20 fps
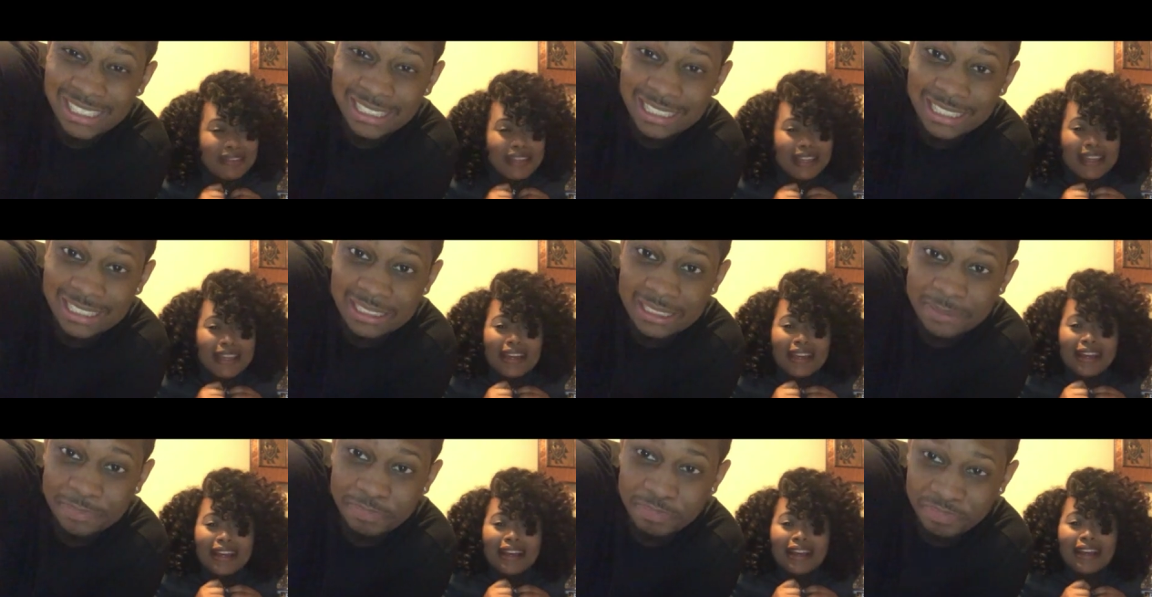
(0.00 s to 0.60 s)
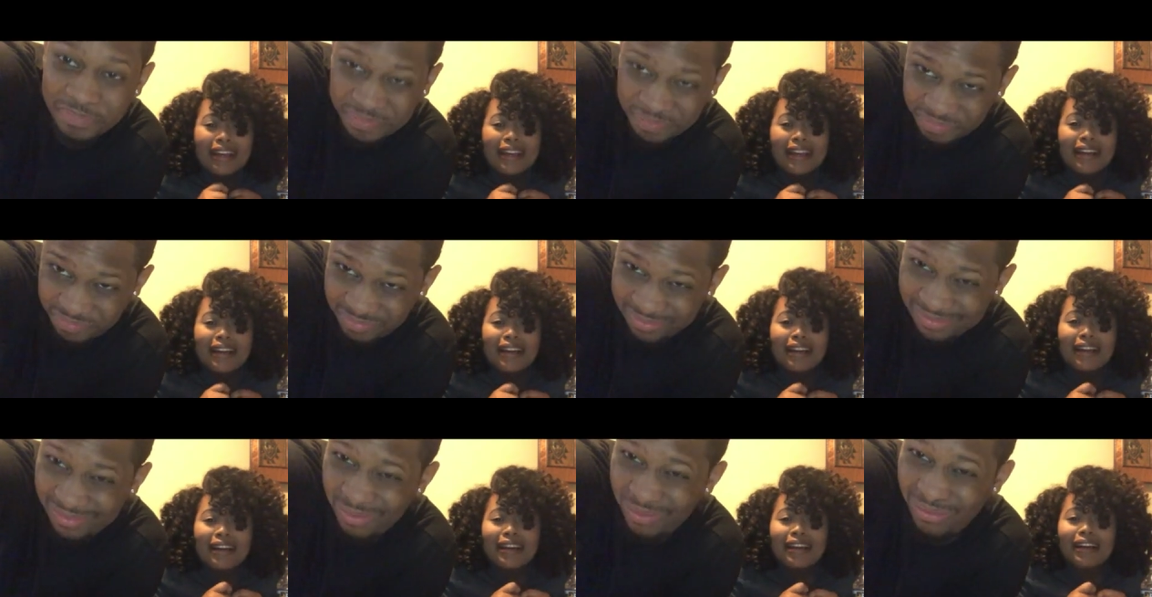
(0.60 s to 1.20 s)
Speaker 1: like this,
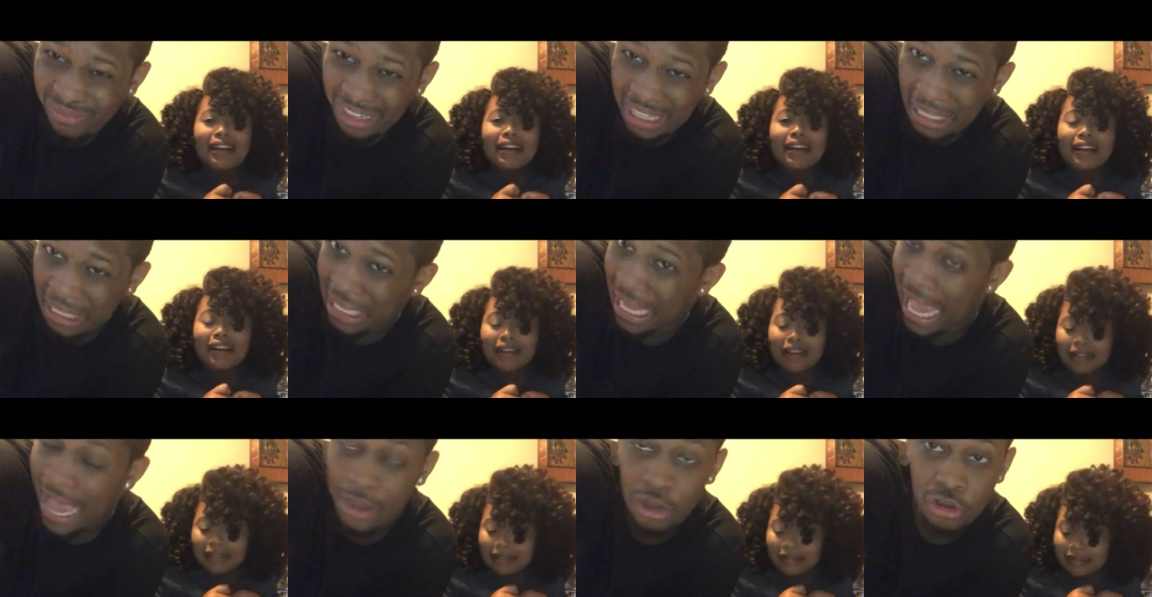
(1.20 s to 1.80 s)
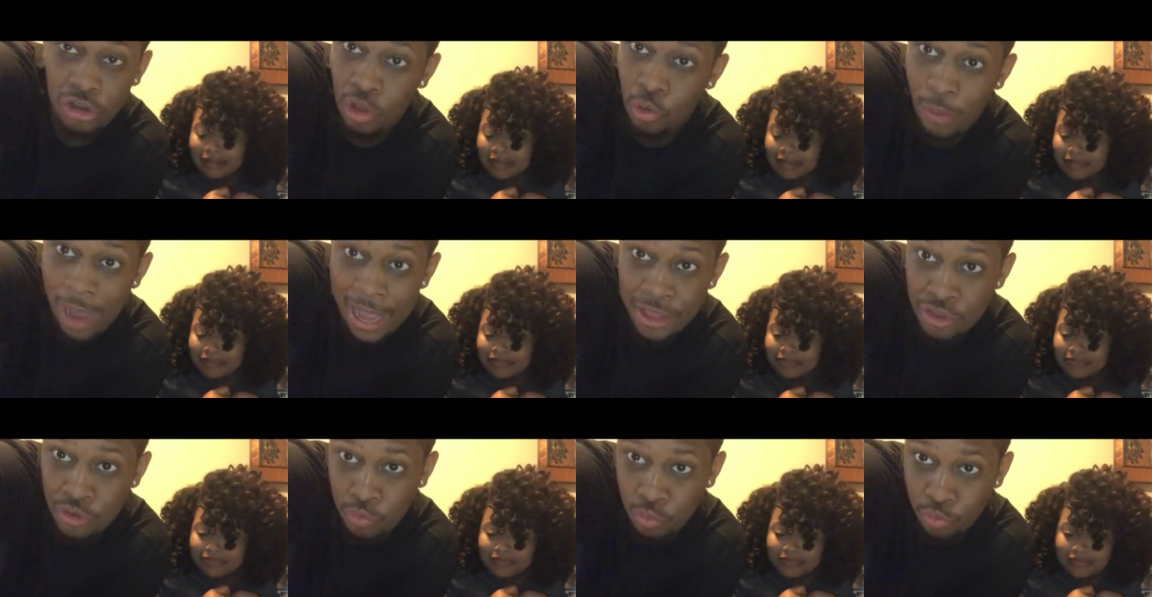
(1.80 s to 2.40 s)
I don't
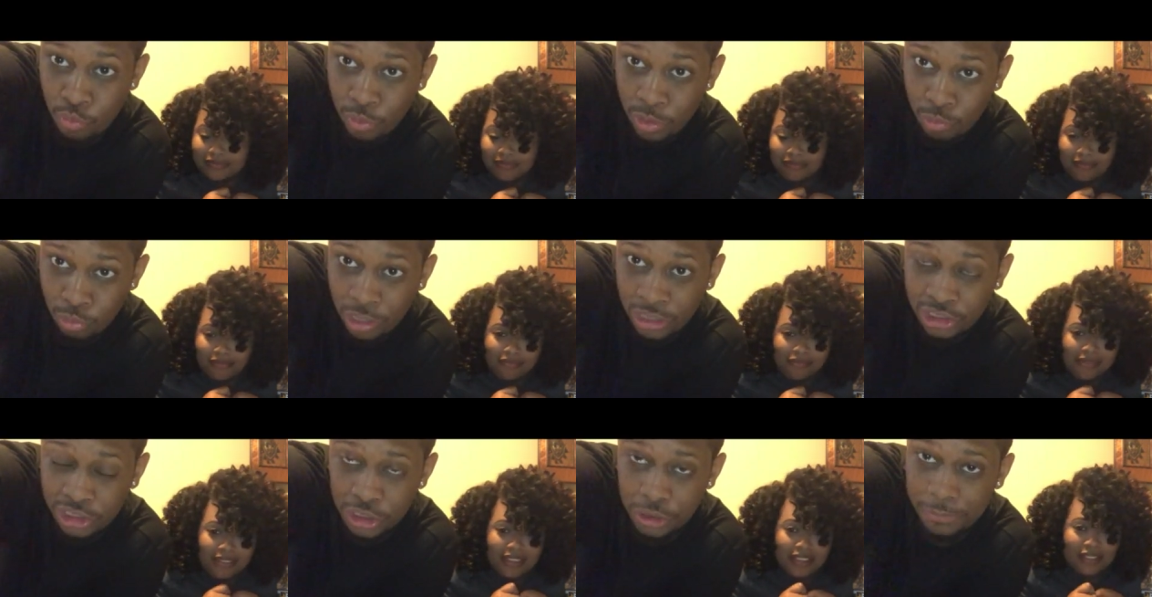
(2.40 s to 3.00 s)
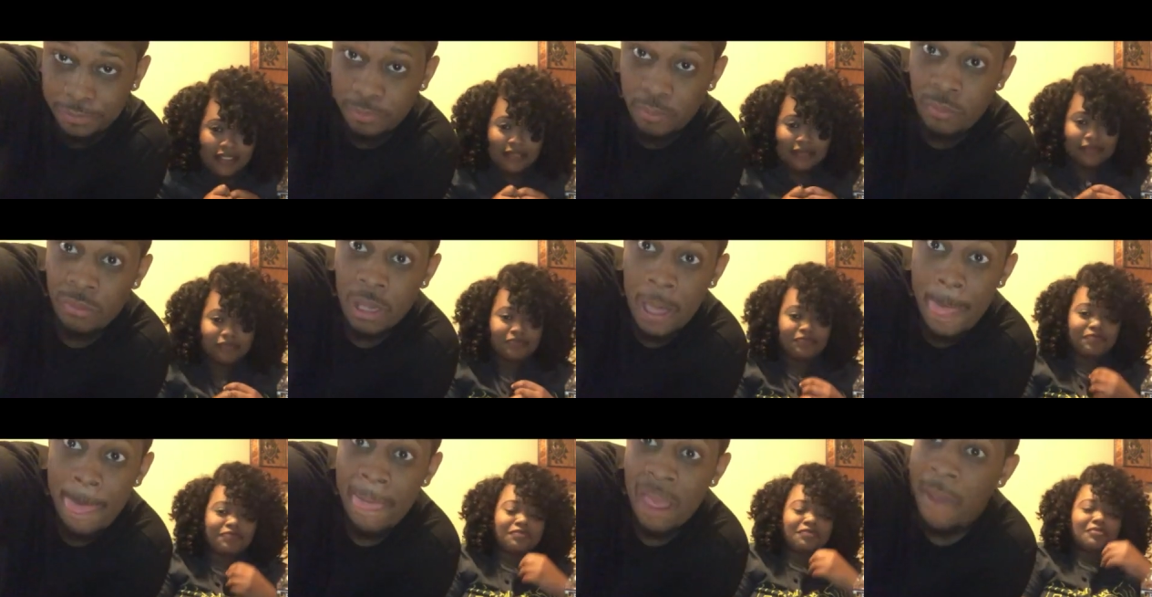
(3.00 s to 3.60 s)
know why you would want to.
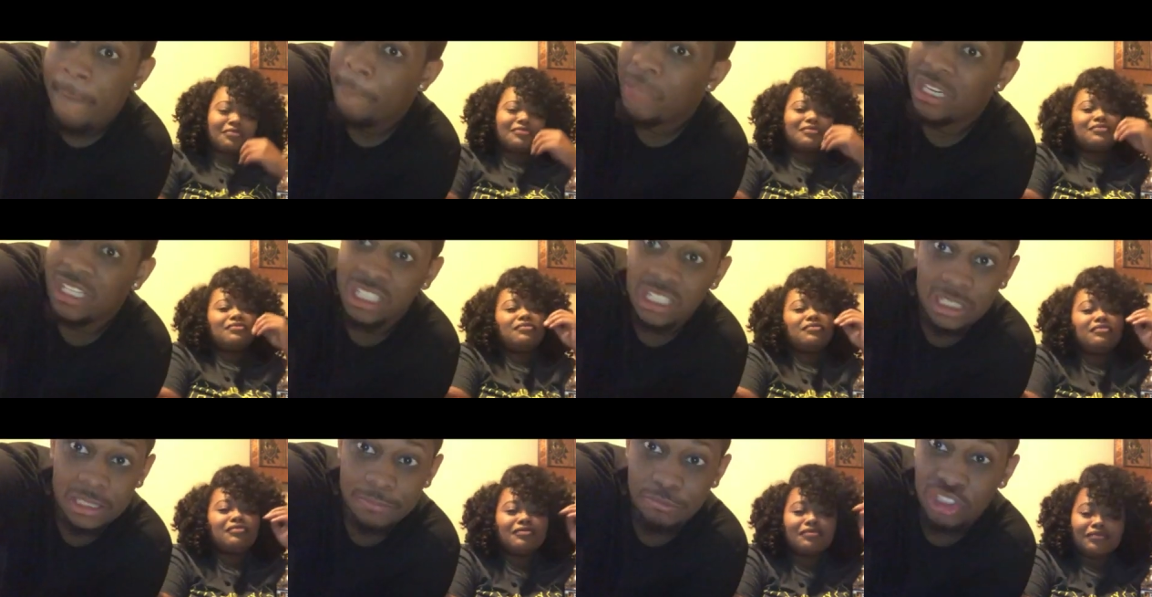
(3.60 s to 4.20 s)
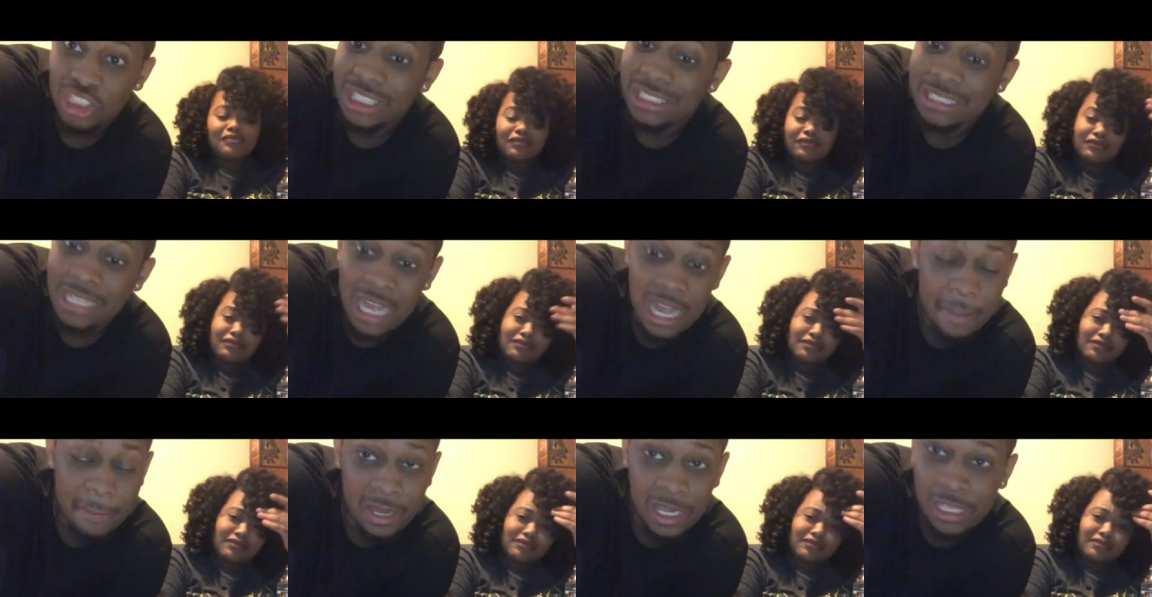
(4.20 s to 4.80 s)
But look,
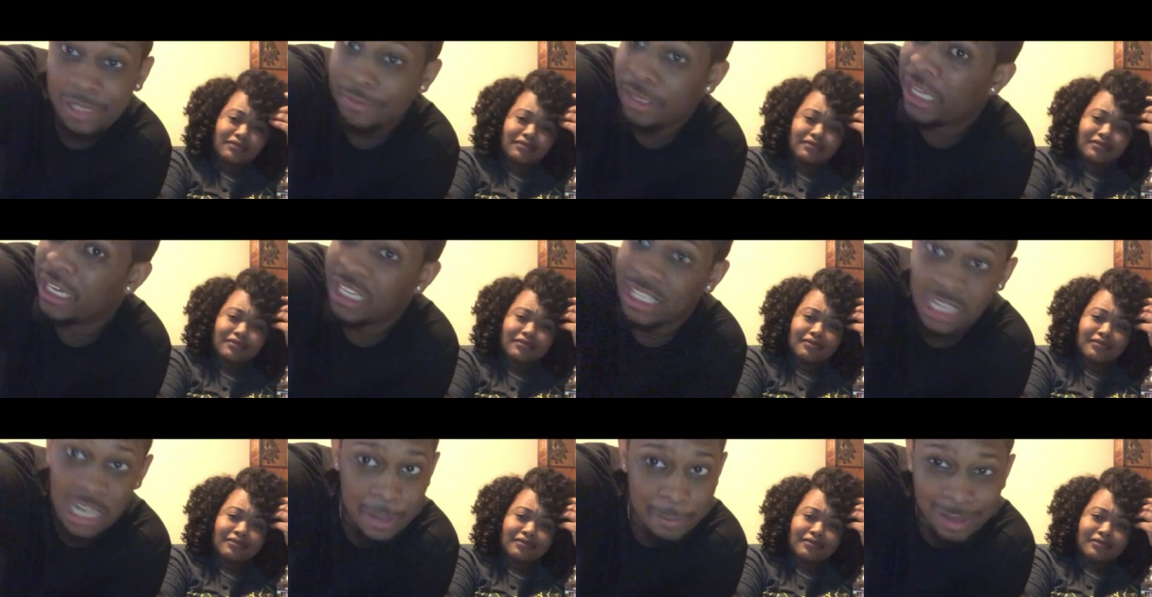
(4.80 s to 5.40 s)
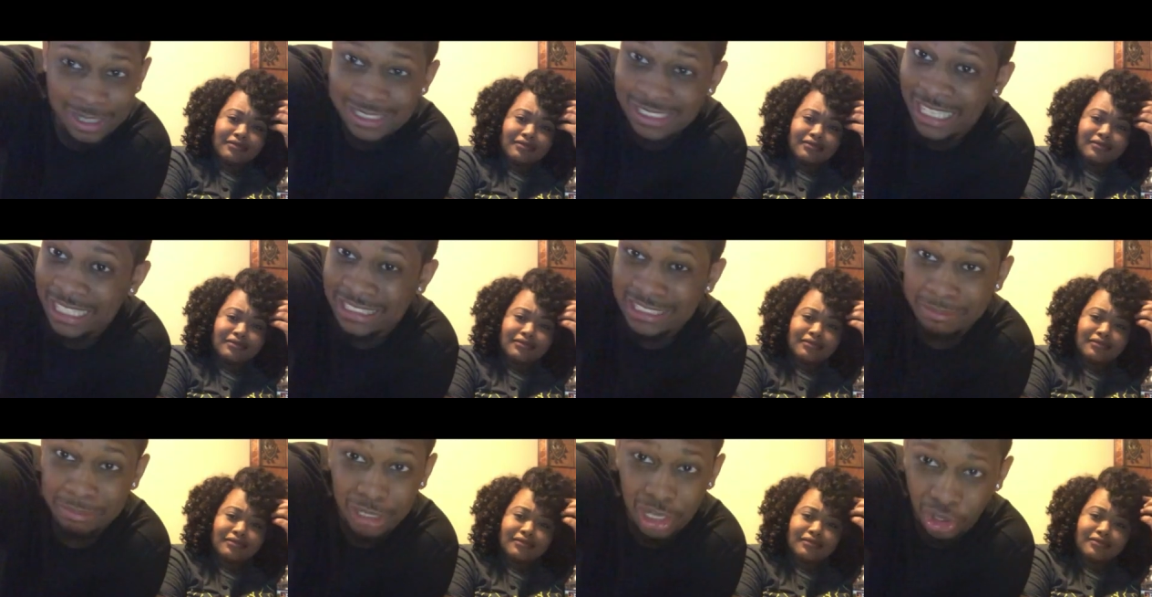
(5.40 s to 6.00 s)
just comment in the
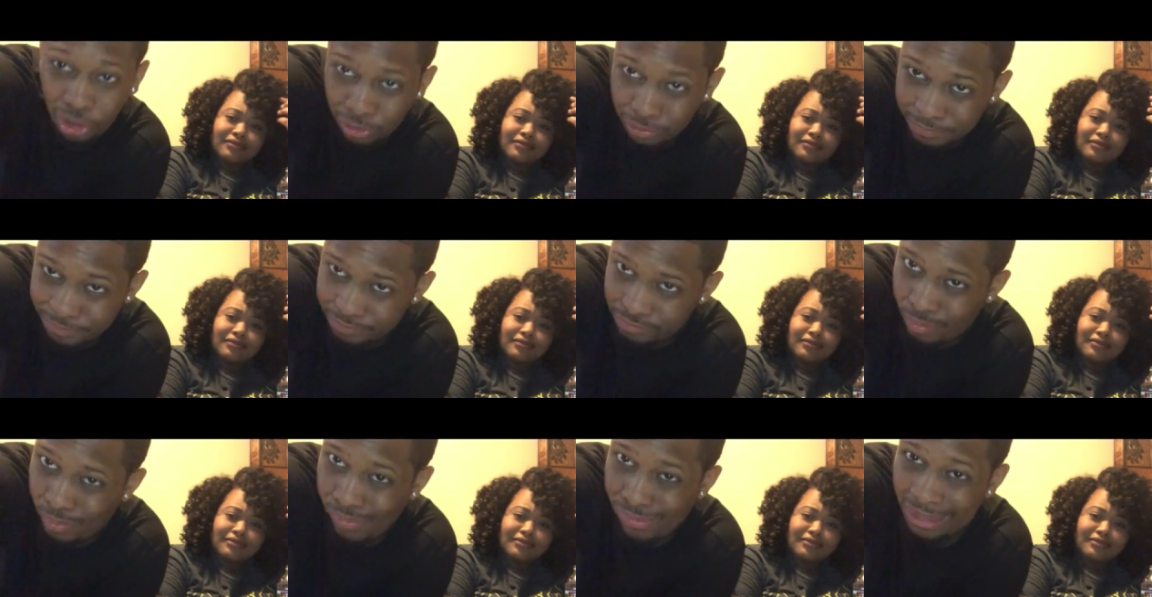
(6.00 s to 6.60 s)
comment section below.